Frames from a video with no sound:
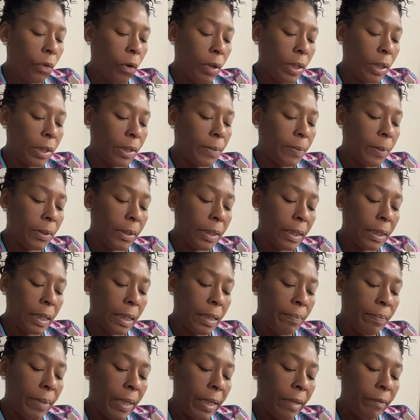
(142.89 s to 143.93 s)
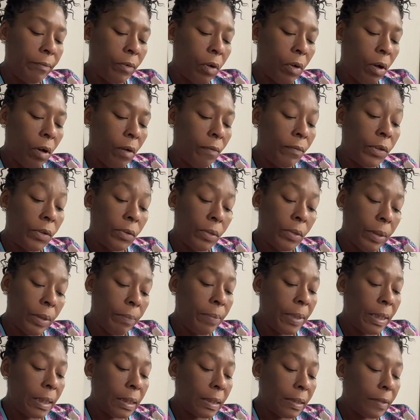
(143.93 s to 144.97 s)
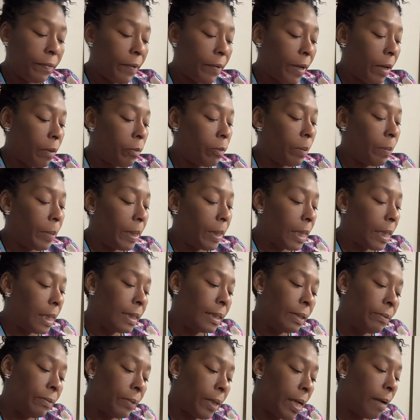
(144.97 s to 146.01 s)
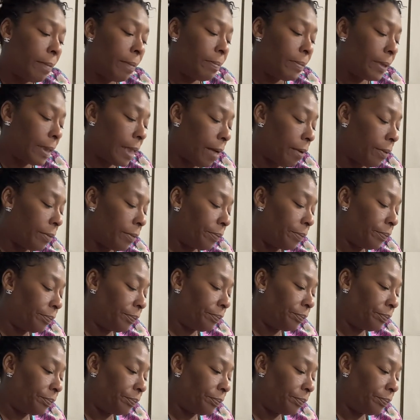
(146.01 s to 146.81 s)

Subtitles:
Or this person could be involved. You could be this fair woman. Let's see what comes out.